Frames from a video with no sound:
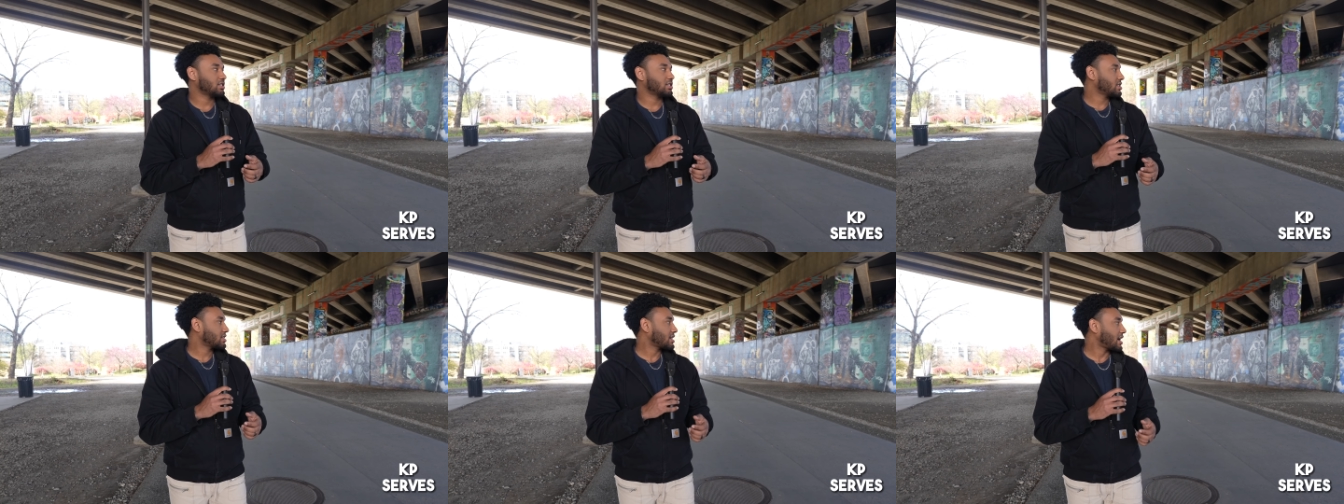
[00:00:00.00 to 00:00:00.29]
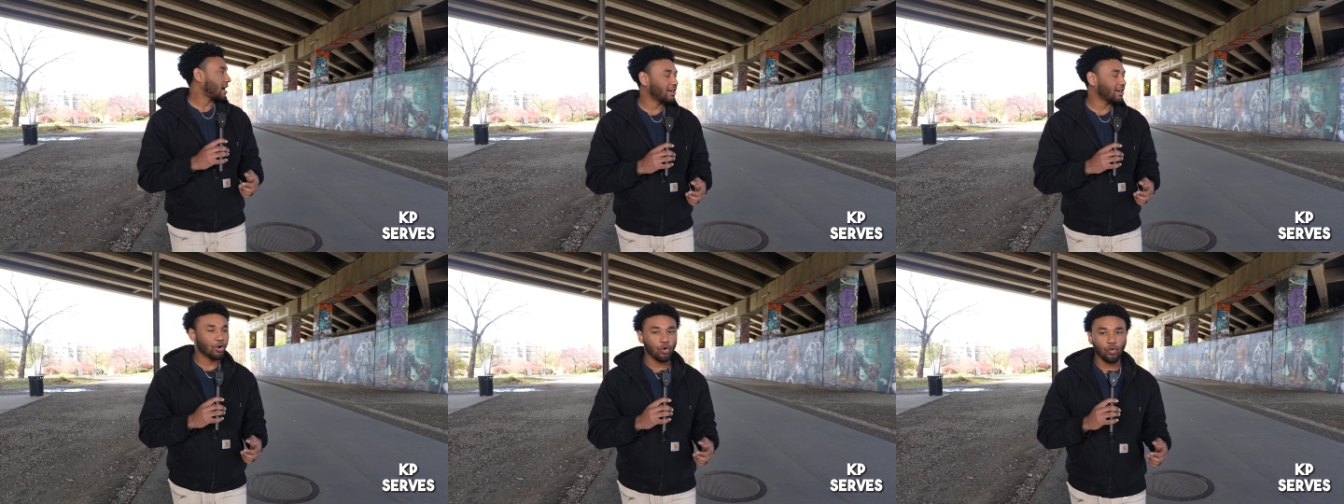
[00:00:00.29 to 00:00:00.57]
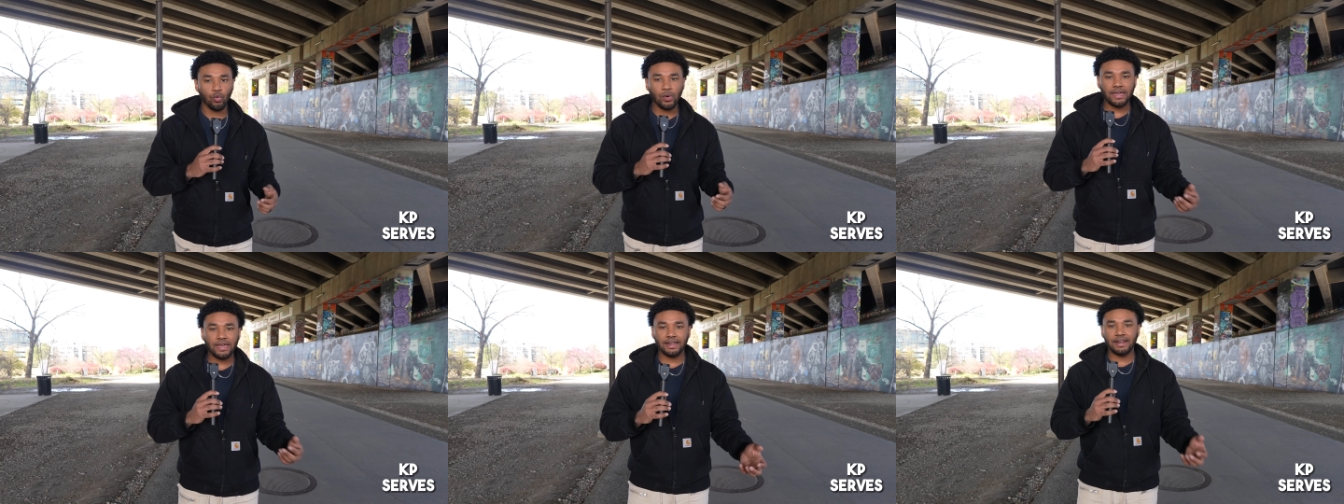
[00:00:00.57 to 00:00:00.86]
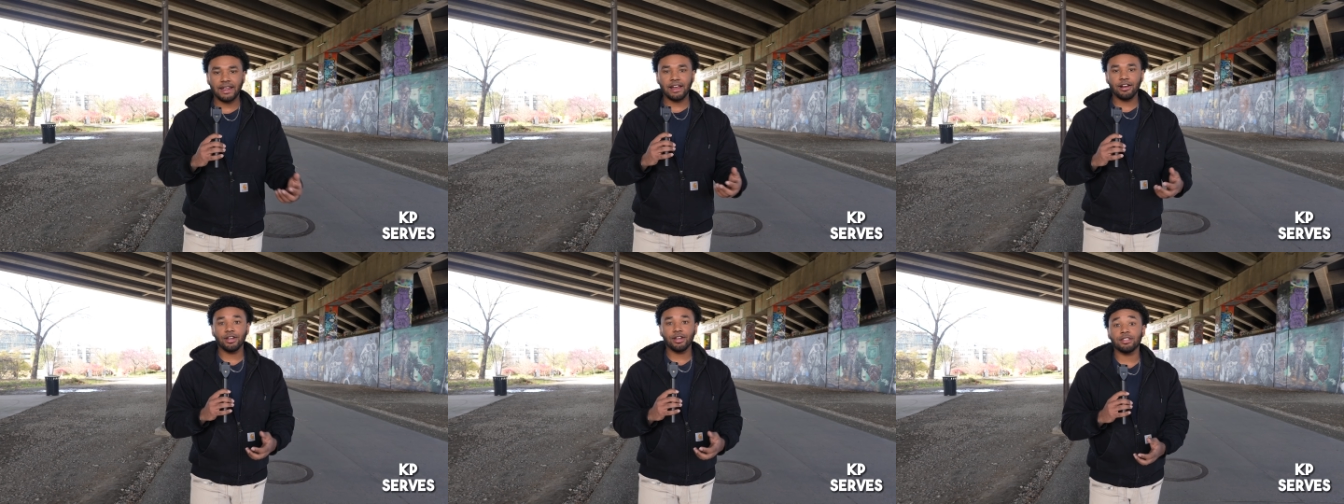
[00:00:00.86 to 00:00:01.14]
just kind of wicked
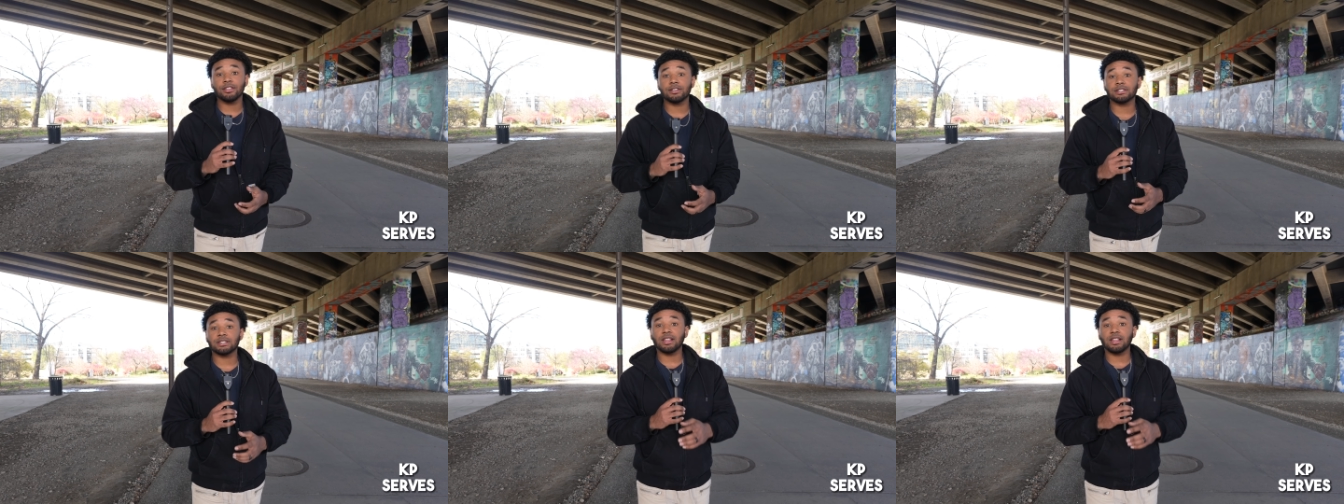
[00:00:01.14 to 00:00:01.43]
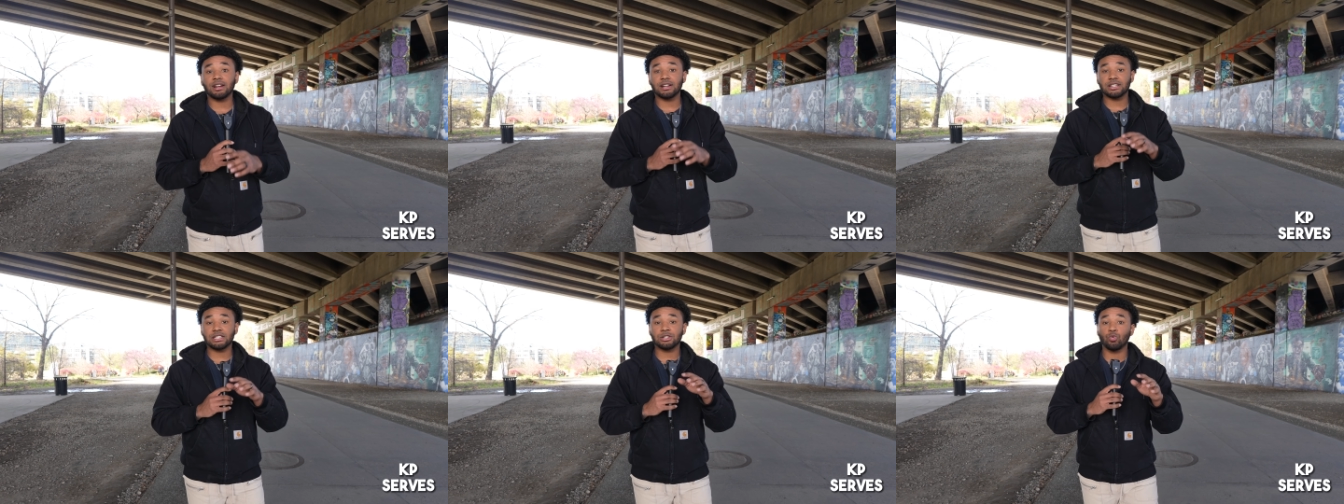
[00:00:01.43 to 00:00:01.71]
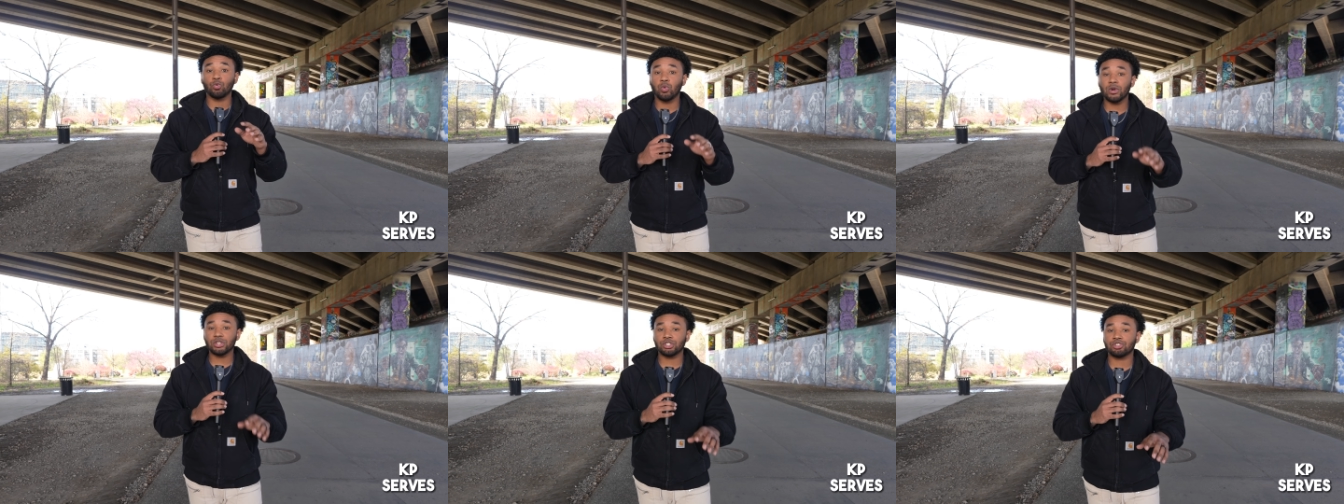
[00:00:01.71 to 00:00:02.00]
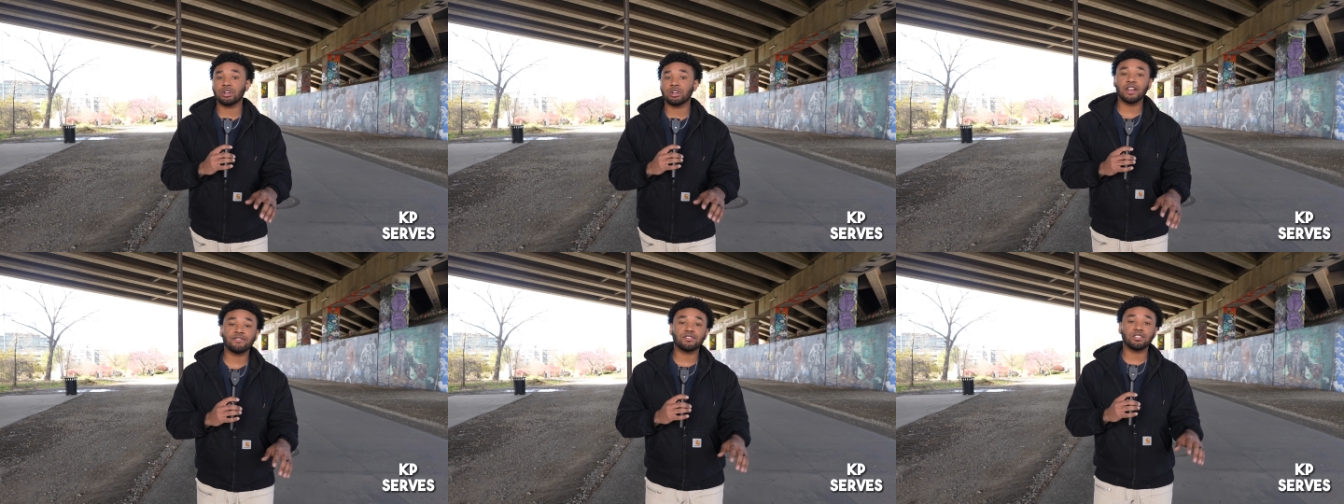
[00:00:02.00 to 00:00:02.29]
area. There's a lot of
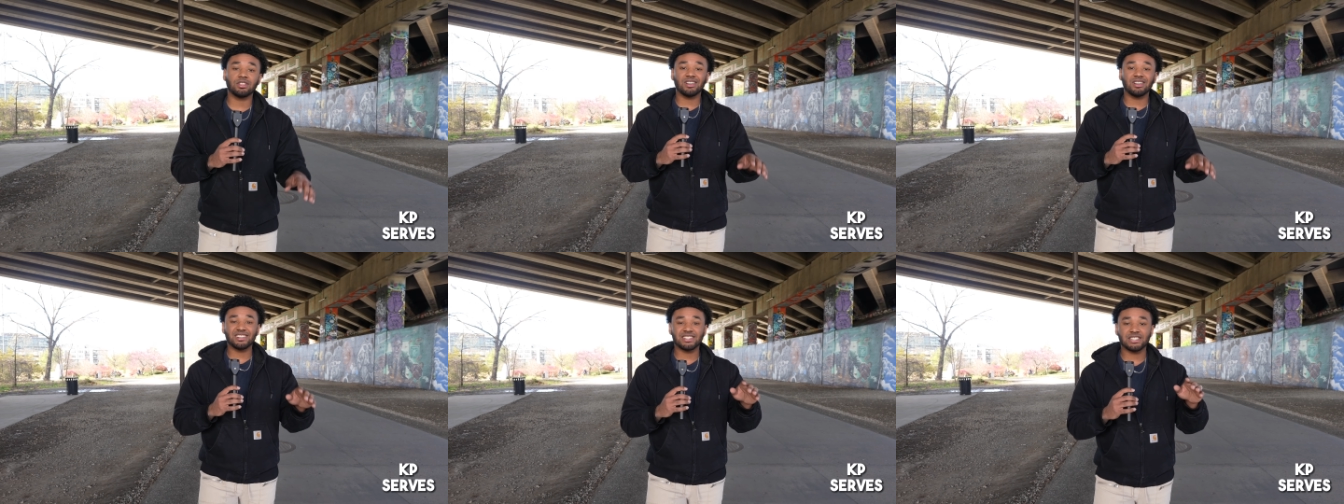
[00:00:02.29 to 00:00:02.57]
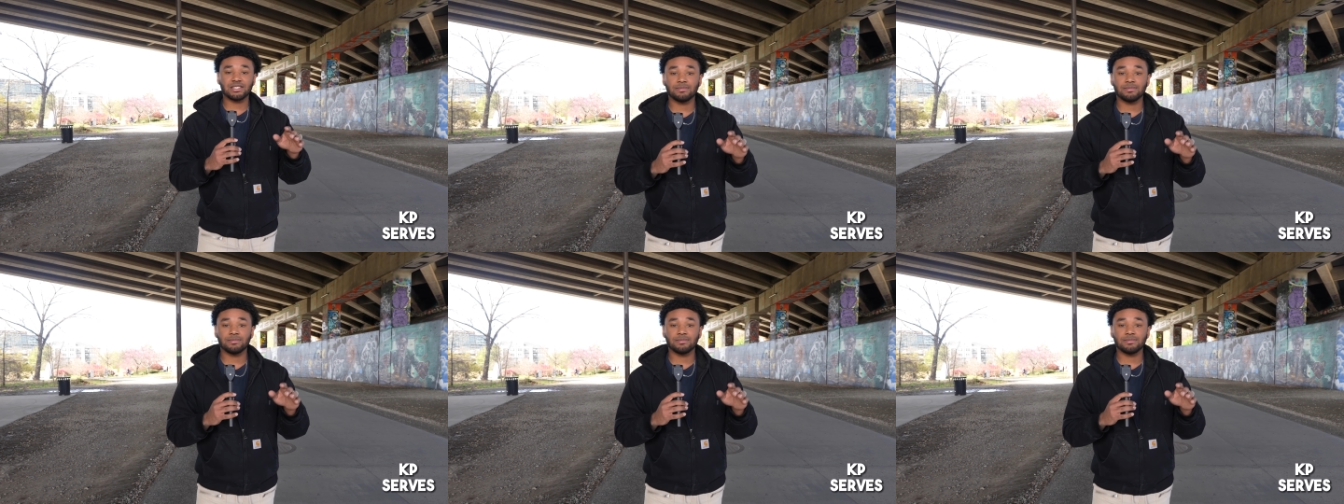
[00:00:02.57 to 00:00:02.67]
witchcraft, a lot of